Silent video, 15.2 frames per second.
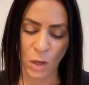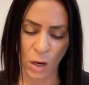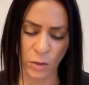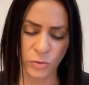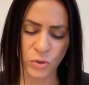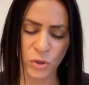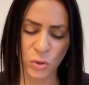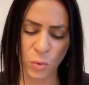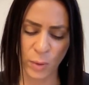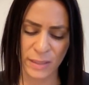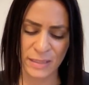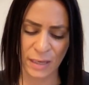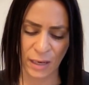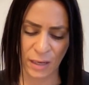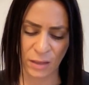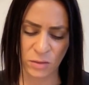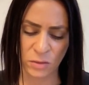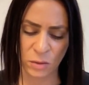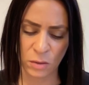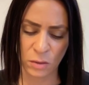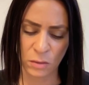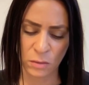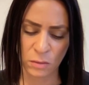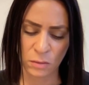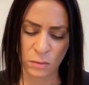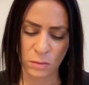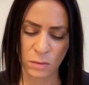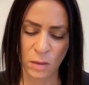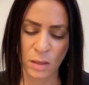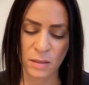"Aren't you going to answer?
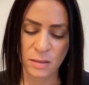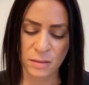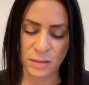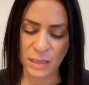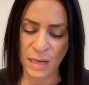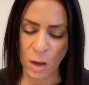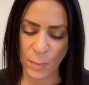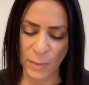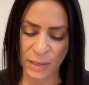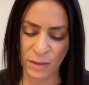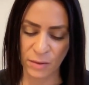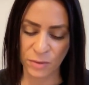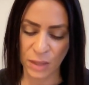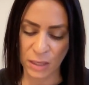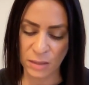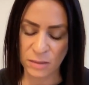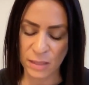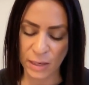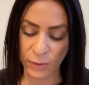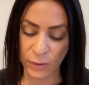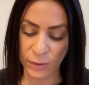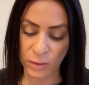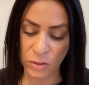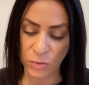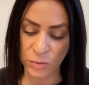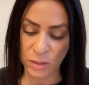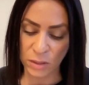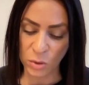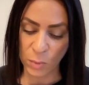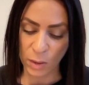See how many things they are
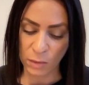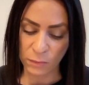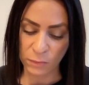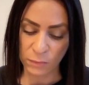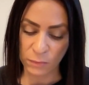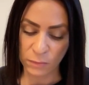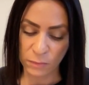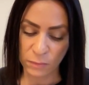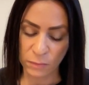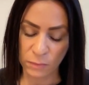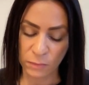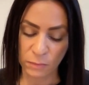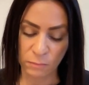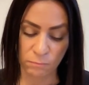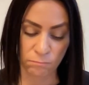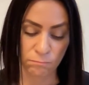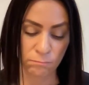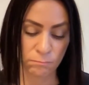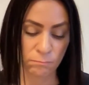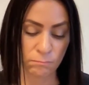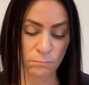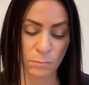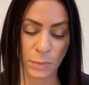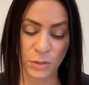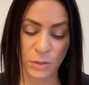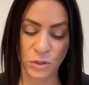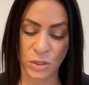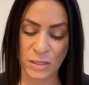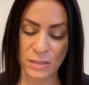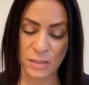accusing you of?" But
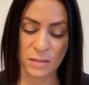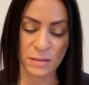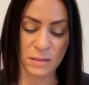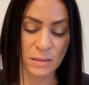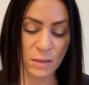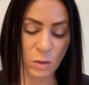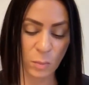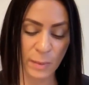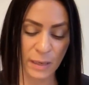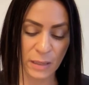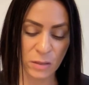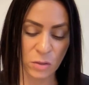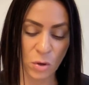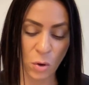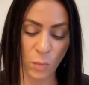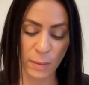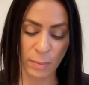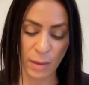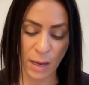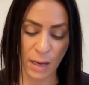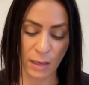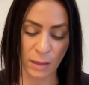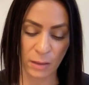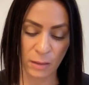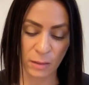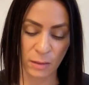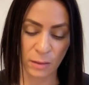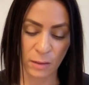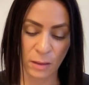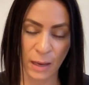Jesus still made no reply,
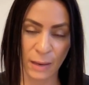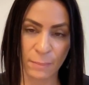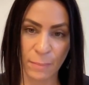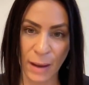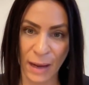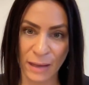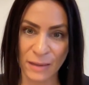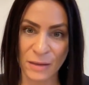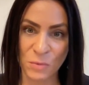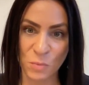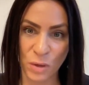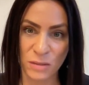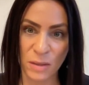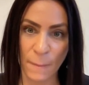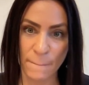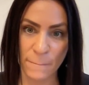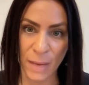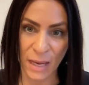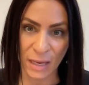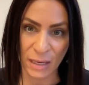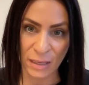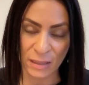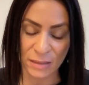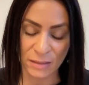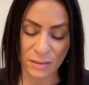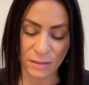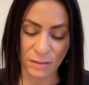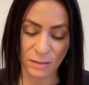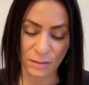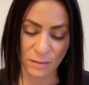and Pilate was amazed.